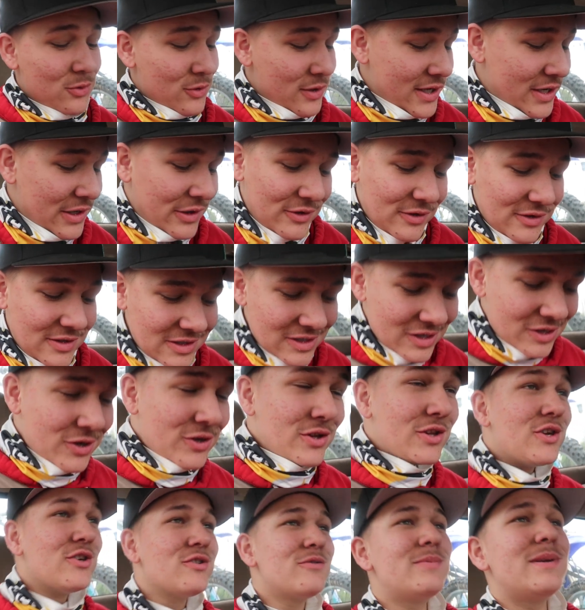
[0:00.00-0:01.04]
burritos,
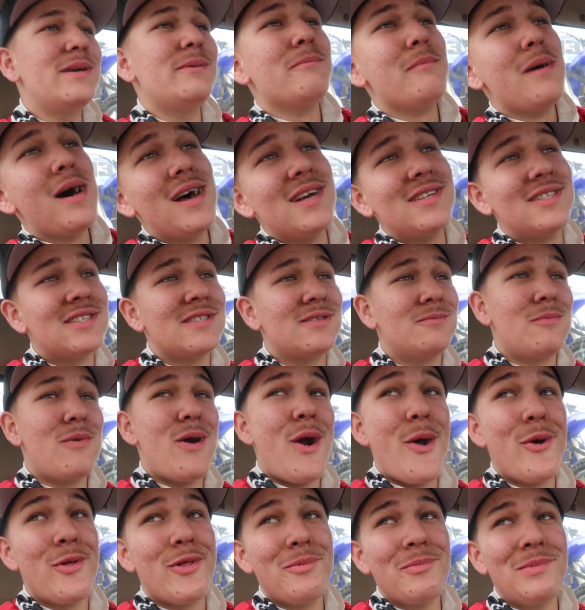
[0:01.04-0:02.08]
though, those be bustin',
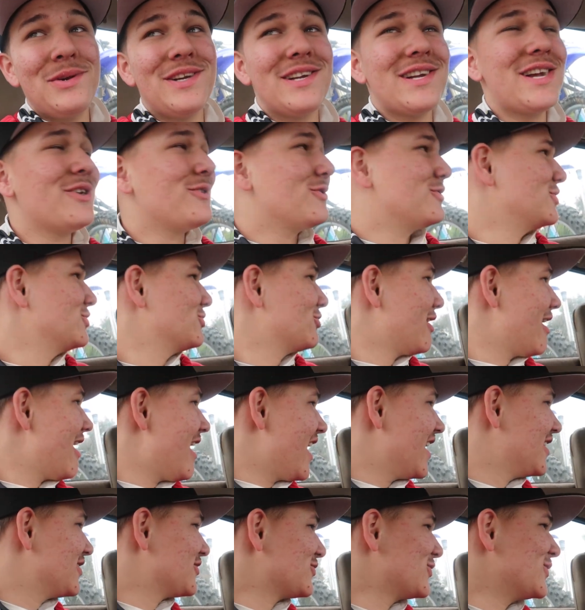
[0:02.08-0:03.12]
bro. Let me tell you,
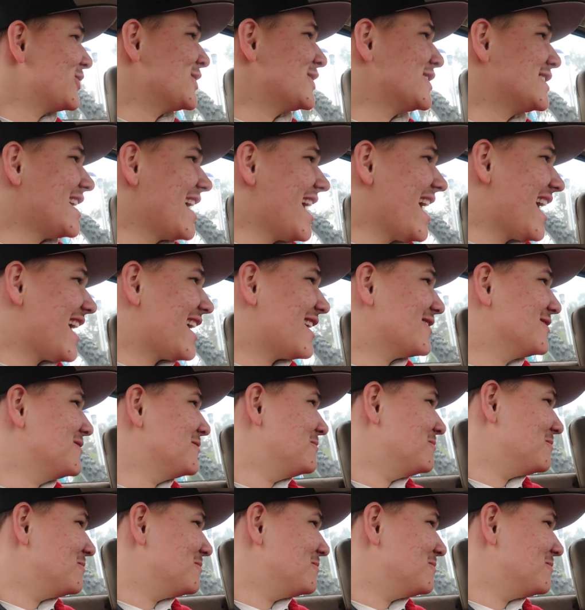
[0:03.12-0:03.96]
I'm sure saying.